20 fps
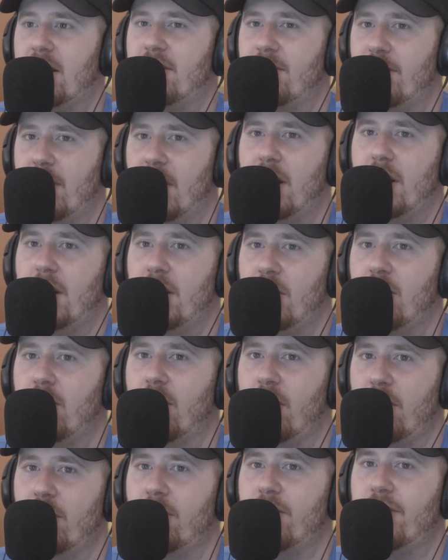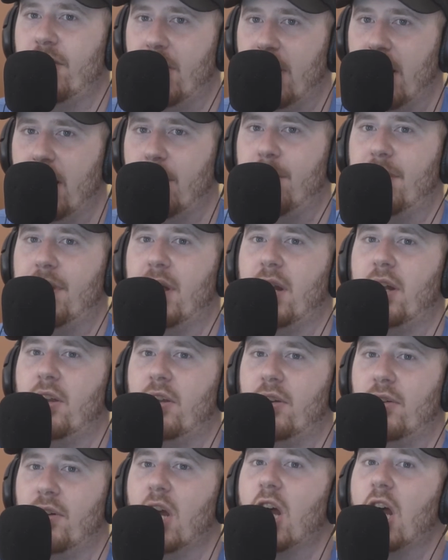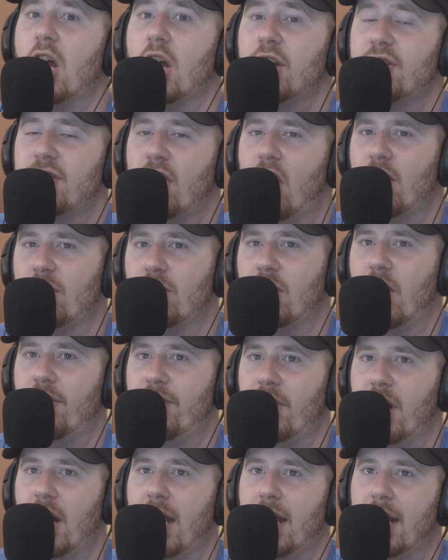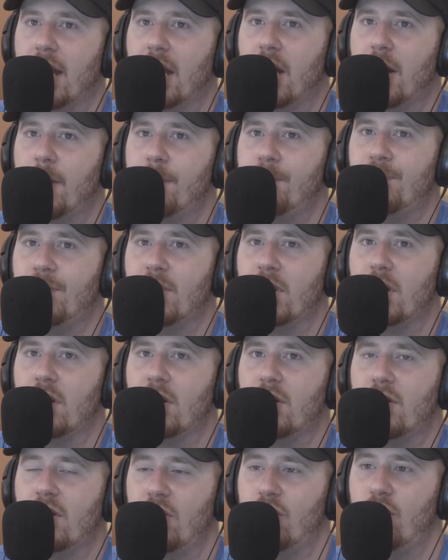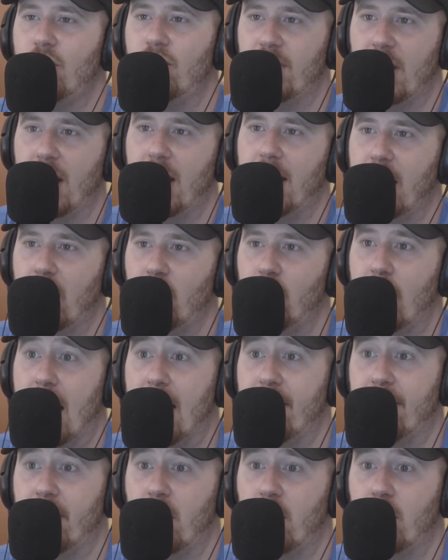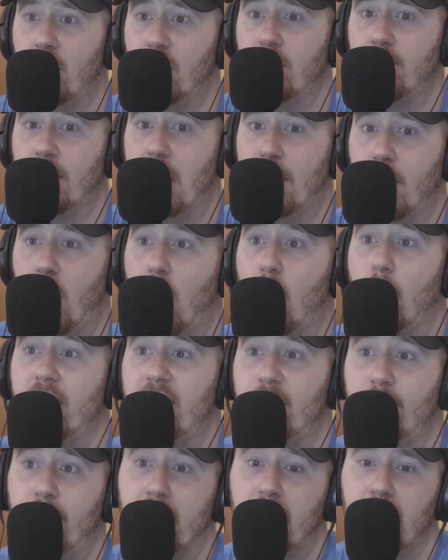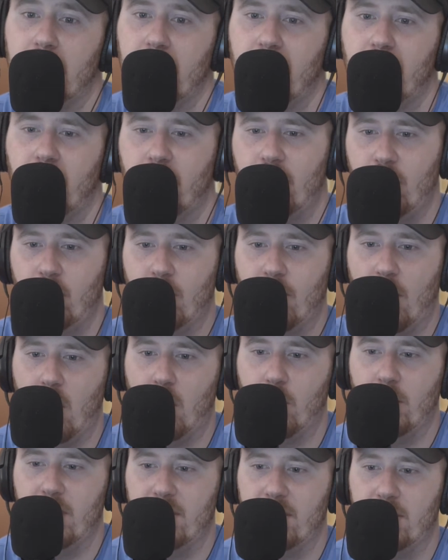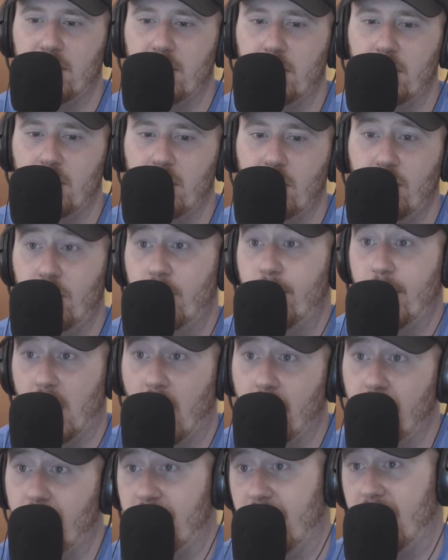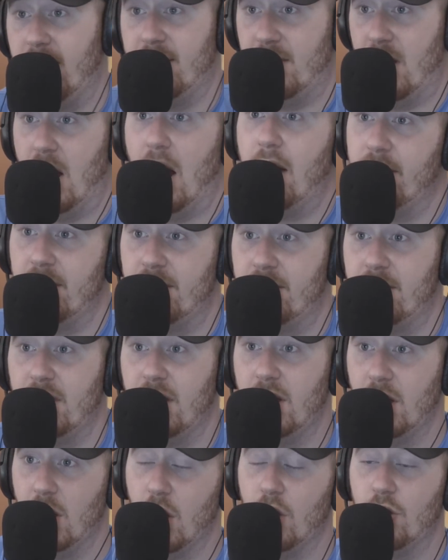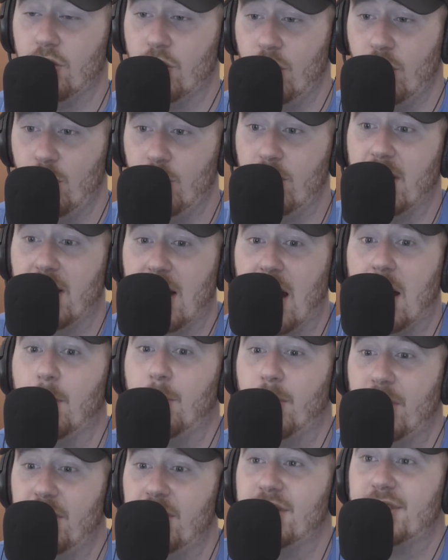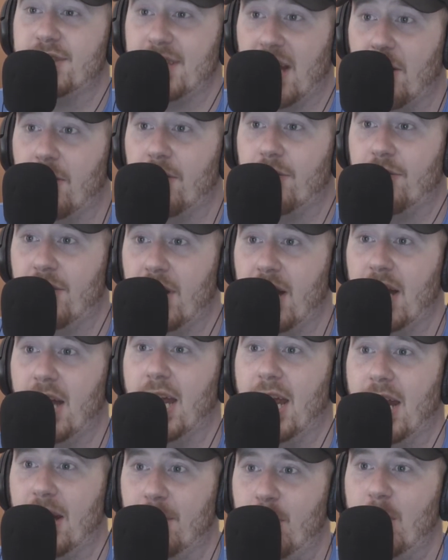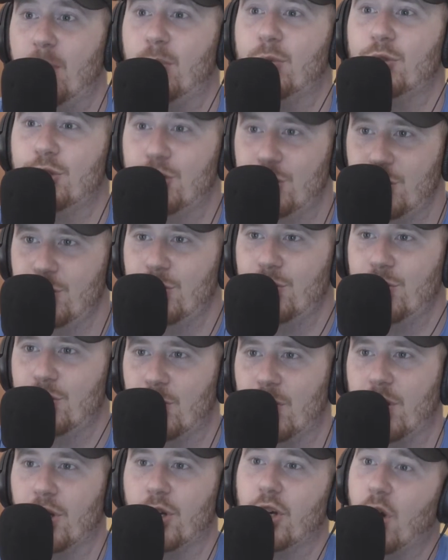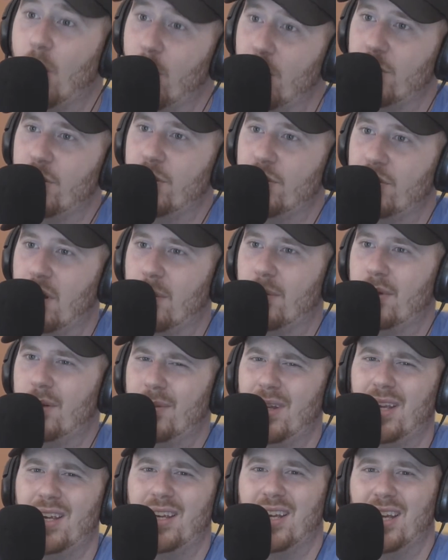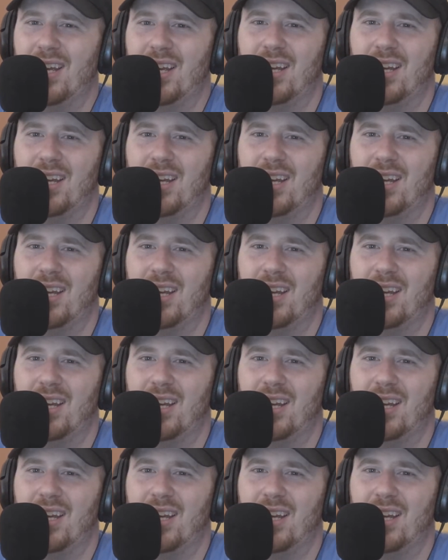It's very you're you're very empathetic. You're because also I feel like since you say that you haven't maybe always been a leader, you've always you, you've been other things, and obviously, right. so you can kind of put yourself in people's shoes when they're going through something like.